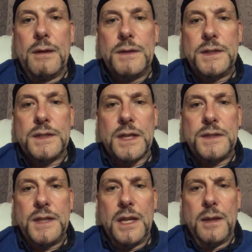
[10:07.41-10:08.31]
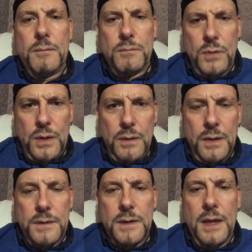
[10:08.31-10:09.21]
It's disgusting. I
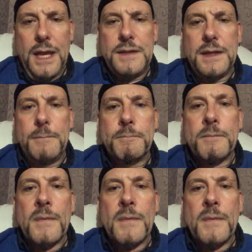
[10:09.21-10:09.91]
hate it.